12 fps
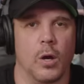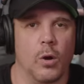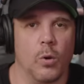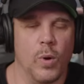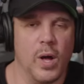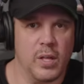
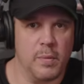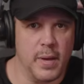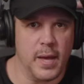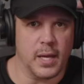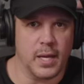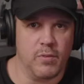Welcome
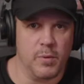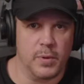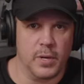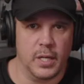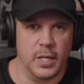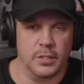back,
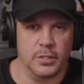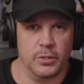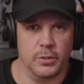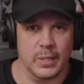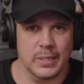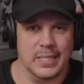everybody,
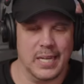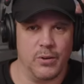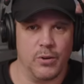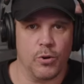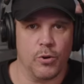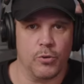to Down
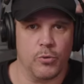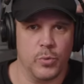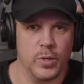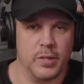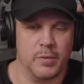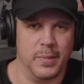to Earth
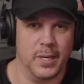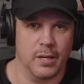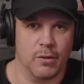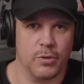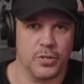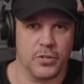with
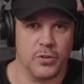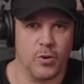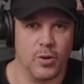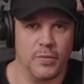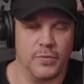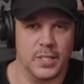me, Kristian Harloff.